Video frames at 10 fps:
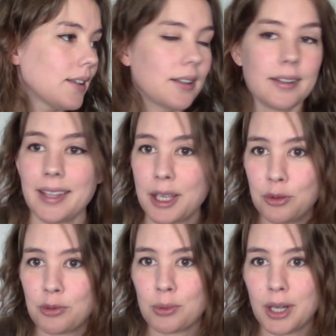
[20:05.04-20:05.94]
thank you
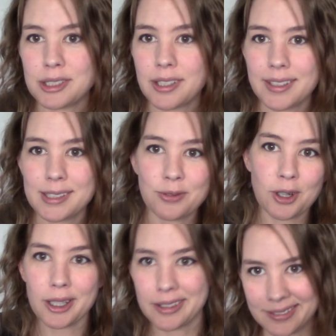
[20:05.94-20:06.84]
for watching this
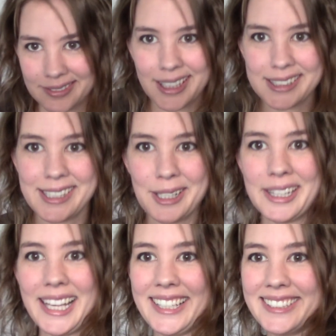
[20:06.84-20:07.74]
far, and I'll see you
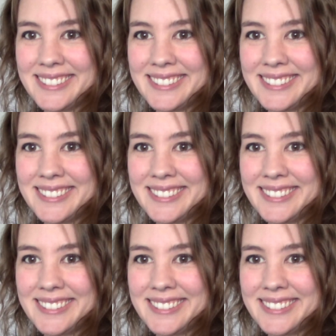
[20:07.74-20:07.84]
later.